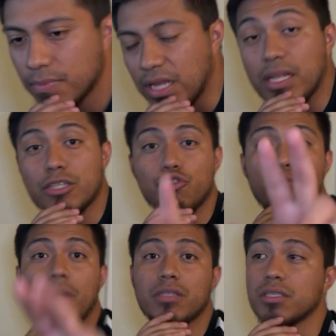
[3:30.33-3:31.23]
That's two
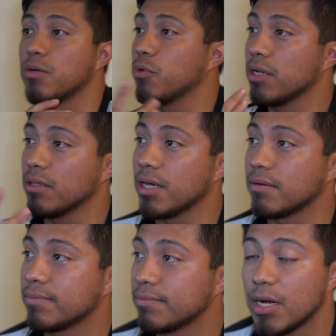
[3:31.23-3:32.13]
punches, and what, like,
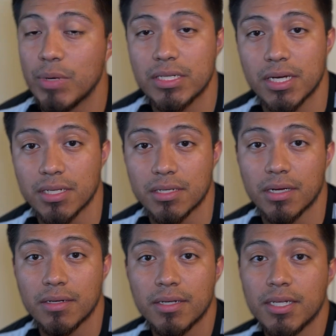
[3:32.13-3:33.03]
how many seconds is
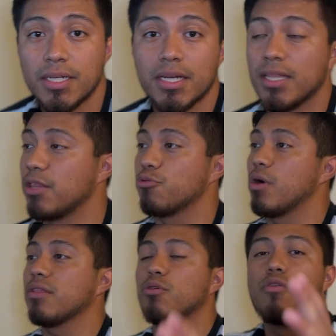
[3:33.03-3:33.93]
that? And then
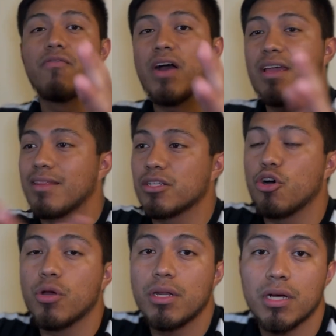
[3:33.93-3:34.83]
throughout the whole fight, that's
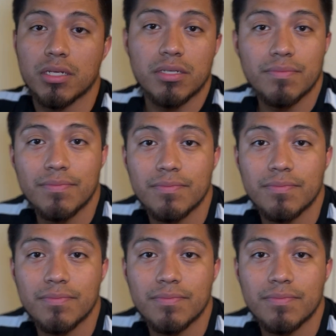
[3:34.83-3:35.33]
all he does.